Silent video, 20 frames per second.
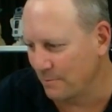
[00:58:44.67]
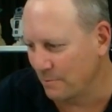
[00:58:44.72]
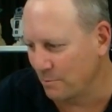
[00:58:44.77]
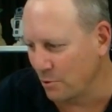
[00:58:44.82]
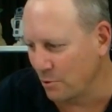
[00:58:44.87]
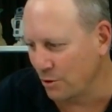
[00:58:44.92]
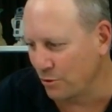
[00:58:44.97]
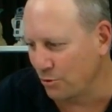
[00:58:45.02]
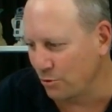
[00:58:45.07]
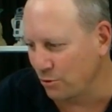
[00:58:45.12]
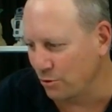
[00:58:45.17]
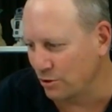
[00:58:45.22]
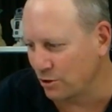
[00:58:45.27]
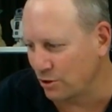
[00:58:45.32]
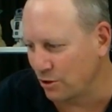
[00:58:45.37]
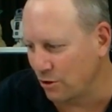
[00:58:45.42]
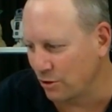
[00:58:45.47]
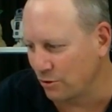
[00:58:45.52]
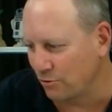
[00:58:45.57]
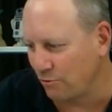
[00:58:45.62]
My thoughts
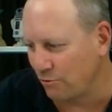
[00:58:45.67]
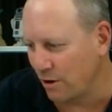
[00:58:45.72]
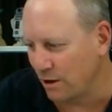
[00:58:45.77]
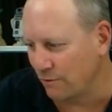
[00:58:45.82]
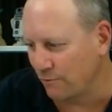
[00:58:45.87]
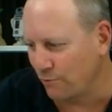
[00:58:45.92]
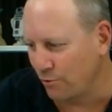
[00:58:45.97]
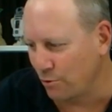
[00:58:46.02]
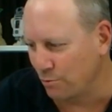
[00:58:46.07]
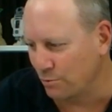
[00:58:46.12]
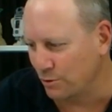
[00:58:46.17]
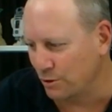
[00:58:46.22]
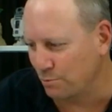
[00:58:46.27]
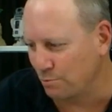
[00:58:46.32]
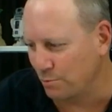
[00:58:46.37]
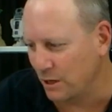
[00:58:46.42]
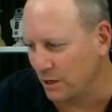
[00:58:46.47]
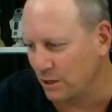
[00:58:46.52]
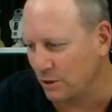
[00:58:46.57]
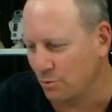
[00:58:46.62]
on Transformers
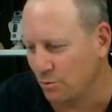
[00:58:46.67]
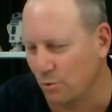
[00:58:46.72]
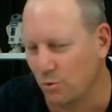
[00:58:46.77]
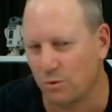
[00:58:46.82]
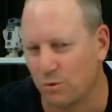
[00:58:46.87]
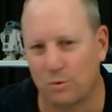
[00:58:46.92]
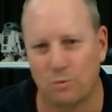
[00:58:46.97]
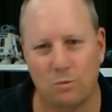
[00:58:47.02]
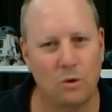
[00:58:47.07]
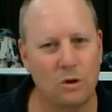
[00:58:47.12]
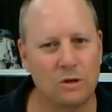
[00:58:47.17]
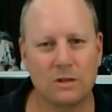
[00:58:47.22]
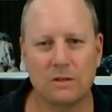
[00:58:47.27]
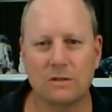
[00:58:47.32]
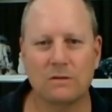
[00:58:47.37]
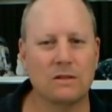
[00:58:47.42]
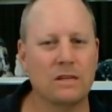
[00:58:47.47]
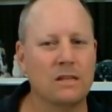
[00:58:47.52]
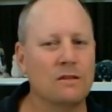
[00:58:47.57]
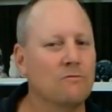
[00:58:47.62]
Beast Wars
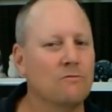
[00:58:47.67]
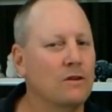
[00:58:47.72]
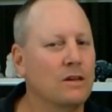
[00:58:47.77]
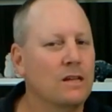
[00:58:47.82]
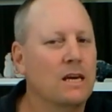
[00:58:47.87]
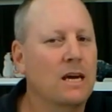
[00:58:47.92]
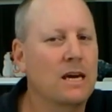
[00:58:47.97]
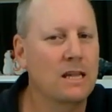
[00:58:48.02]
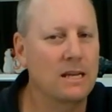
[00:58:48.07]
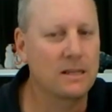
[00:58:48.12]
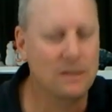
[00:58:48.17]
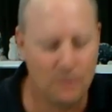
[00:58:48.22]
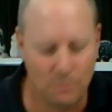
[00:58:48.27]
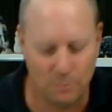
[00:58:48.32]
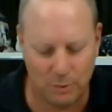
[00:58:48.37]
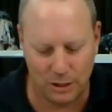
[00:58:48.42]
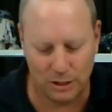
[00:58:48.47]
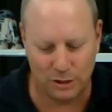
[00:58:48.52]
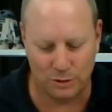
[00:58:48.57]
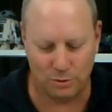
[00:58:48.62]
didn't really get into
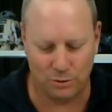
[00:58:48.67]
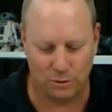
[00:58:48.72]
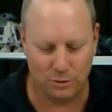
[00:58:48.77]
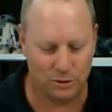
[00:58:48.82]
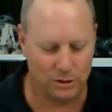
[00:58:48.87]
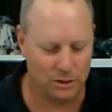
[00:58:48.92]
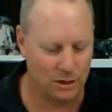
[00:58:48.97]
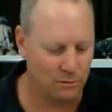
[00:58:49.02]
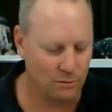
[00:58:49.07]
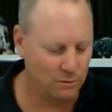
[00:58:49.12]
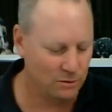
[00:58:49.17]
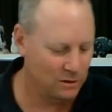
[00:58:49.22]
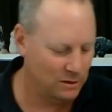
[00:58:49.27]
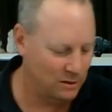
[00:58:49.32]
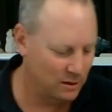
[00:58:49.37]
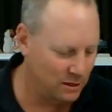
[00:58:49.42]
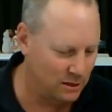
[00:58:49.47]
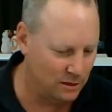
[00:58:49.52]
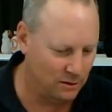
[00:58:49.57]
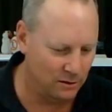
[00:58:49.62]
Beast Wars. That was a
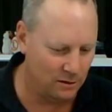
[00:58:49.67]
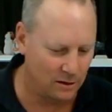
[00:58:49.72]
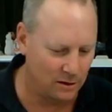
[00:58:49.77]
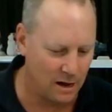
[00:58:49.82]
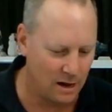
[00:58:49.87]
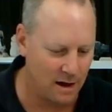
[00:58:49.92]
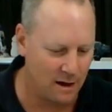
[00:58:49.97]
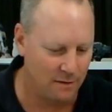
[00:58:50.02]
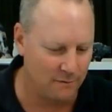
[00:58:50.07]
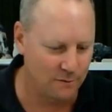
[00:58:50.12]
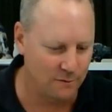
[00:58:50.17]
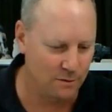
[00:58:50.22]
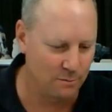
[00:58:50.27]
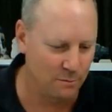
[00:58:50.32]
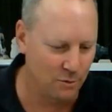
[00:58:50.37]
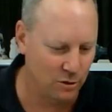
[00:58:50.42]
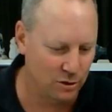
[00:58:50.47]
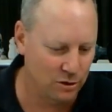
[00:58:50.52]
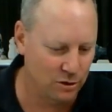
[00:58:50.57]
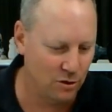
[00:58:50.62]
little after
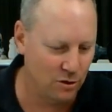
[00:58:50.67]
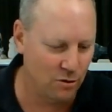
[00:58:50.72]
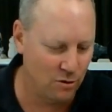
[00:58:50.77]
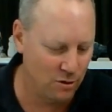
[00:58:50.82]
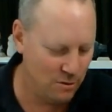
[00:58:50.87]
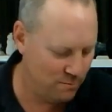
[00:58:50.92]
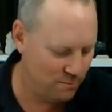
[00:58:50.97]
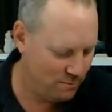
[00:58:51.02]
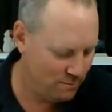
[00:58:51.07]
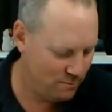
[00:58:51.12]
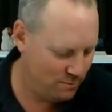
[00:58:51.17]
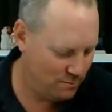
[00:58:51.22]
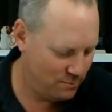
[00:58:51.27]
my time.